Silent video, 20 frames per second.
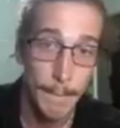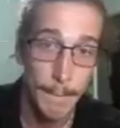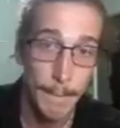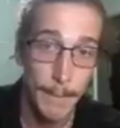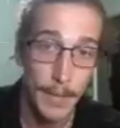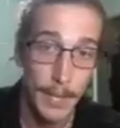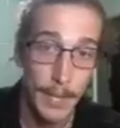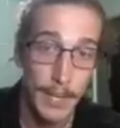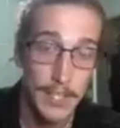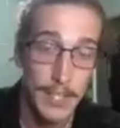
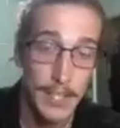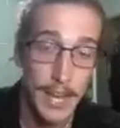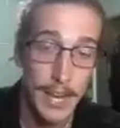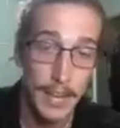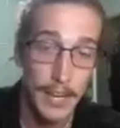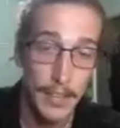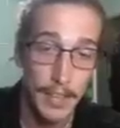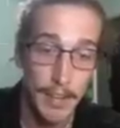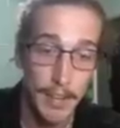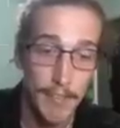and
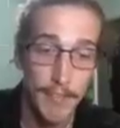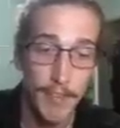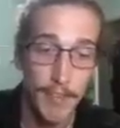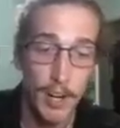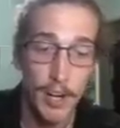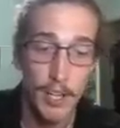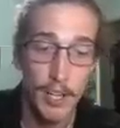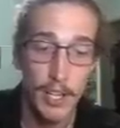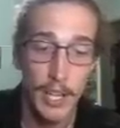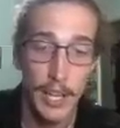attacking that
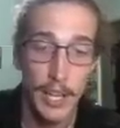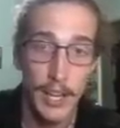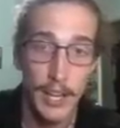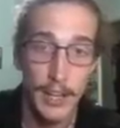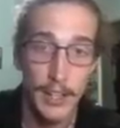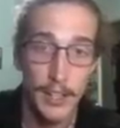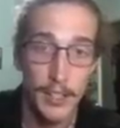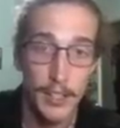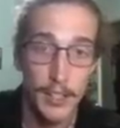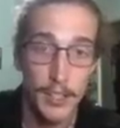far
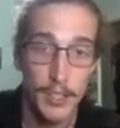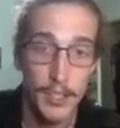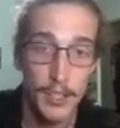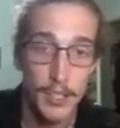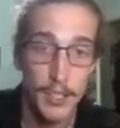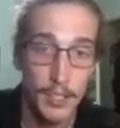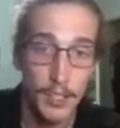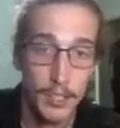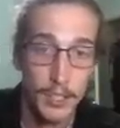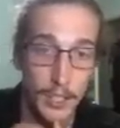leg.
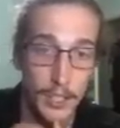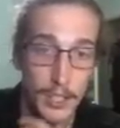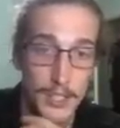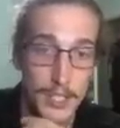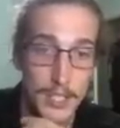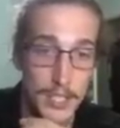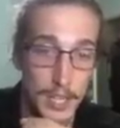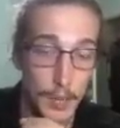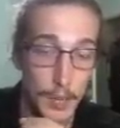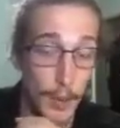Let's
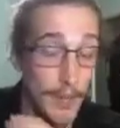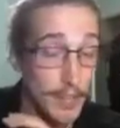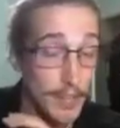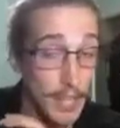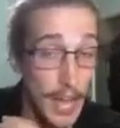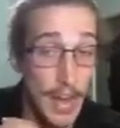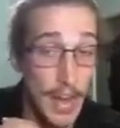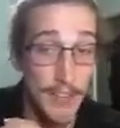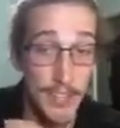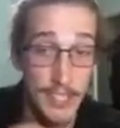see it. We have a
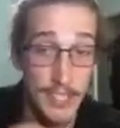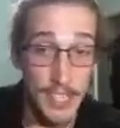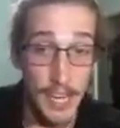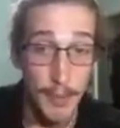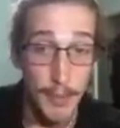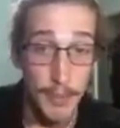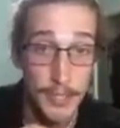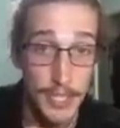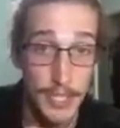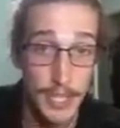lot of
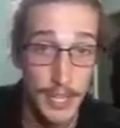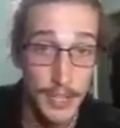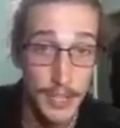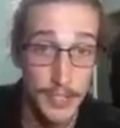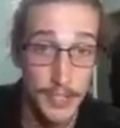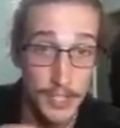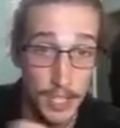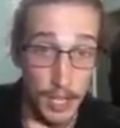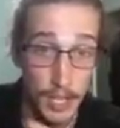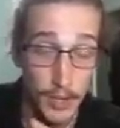examples here,
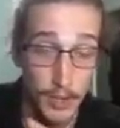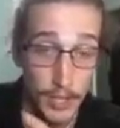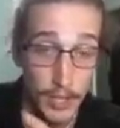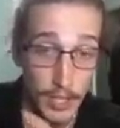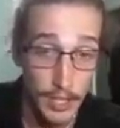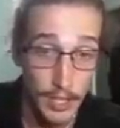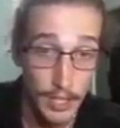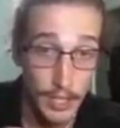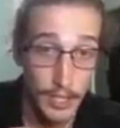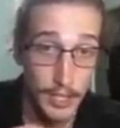so
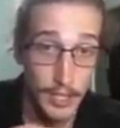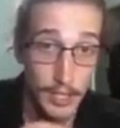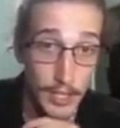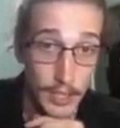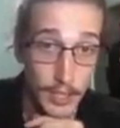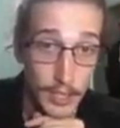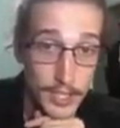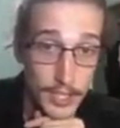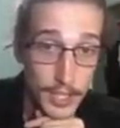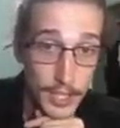
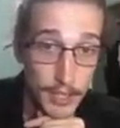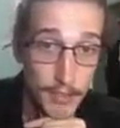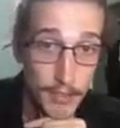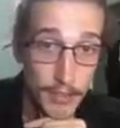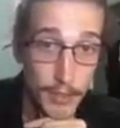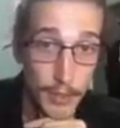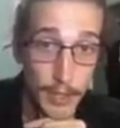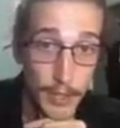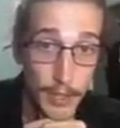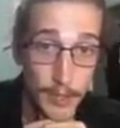let's get
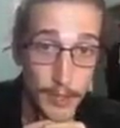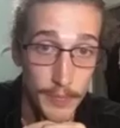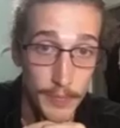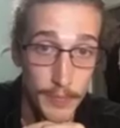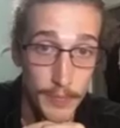through it.